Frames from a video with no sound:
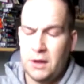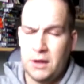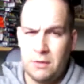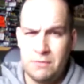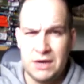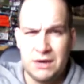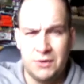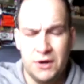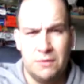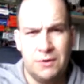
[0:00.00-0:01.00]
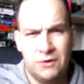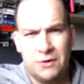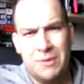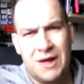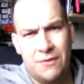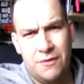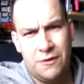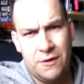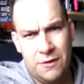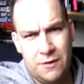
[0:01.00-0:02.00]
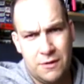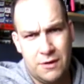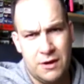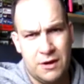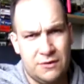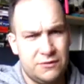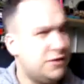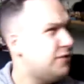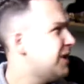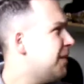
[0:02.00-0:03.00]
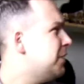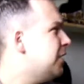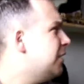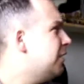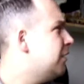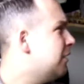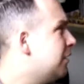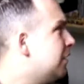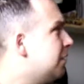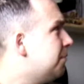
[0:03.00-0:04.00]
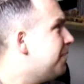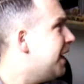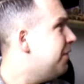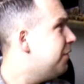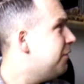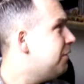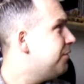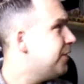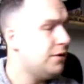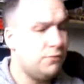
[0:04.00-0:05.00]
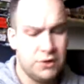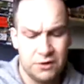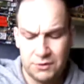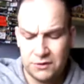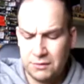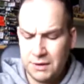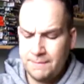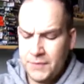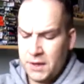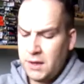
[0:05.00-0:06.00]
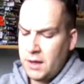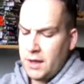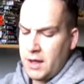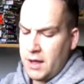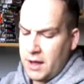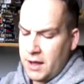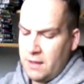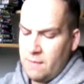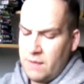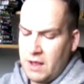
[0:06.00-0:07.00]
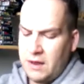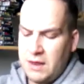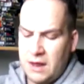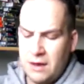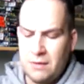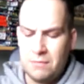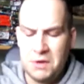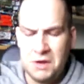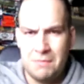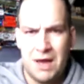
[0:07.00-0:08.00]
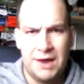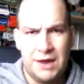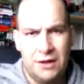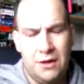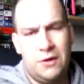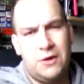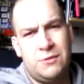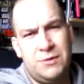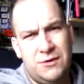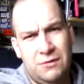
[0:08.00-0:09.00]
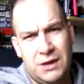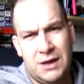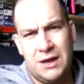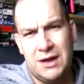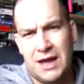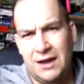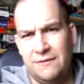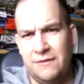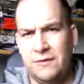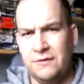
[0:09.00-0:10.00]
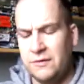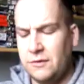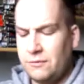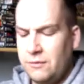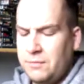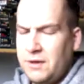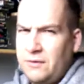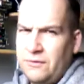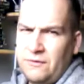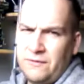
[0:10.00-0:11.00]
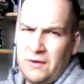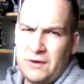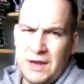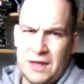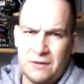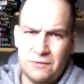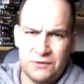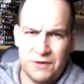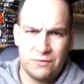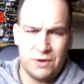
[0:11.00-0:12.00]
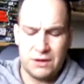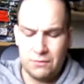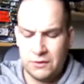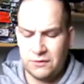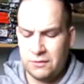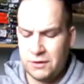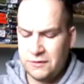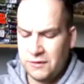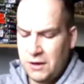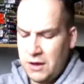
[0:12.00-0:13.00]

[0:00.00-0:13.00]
Me and him are going to be doing a panther. It's the Tamir panther, I think we're going to be doing. And then me and Matt Hill are going to be doing an elephant group build, or Ferdinand, whichever way you want to do it.